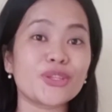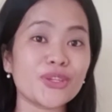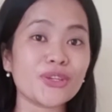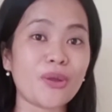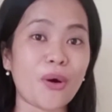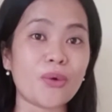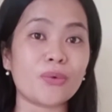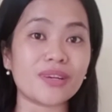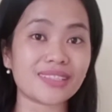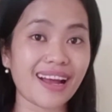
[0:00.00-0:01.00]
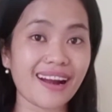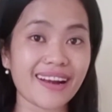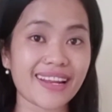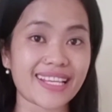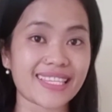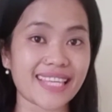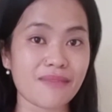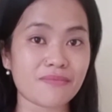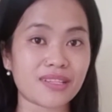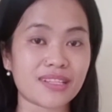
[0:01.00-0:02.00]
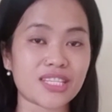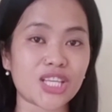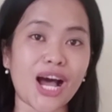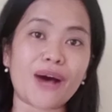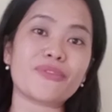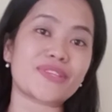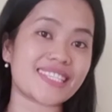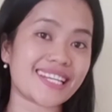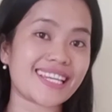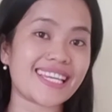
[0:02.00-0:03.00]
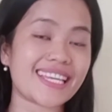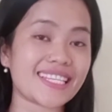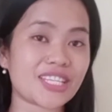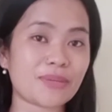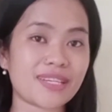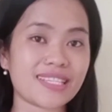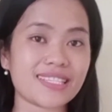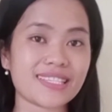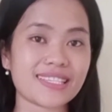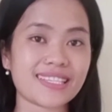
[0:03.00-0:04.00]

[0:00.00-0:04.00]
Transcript: Do you know what are some examples of string instruments?